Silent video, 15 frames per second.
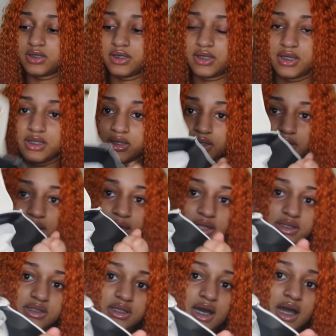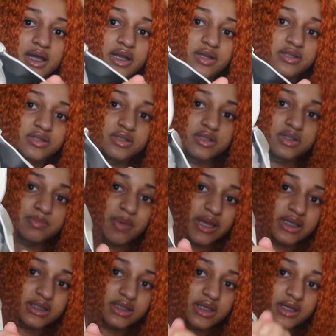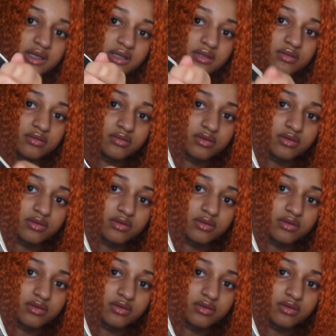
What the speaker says: And the inside, here's the spacing.